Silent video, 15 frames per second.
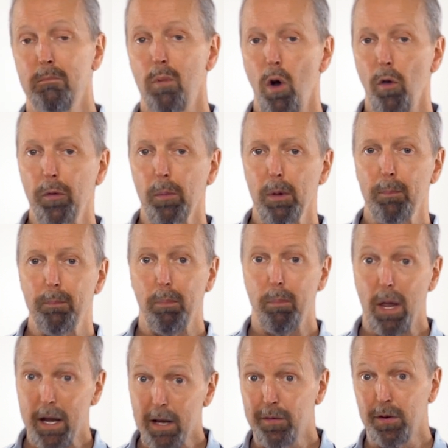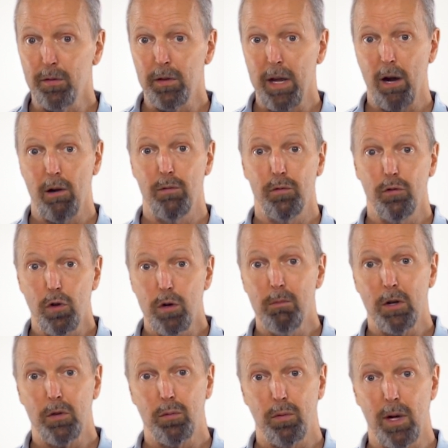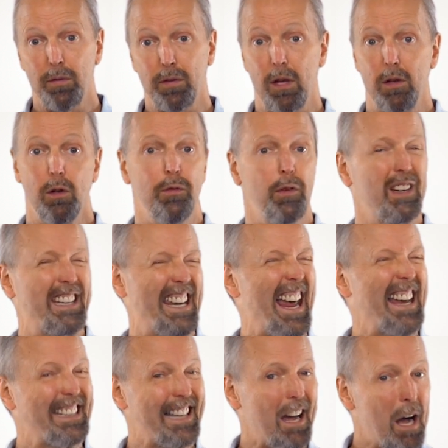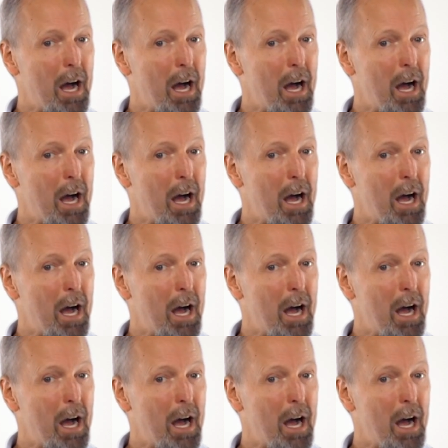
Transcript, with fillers: multiple places carries too much risk that you'll forget to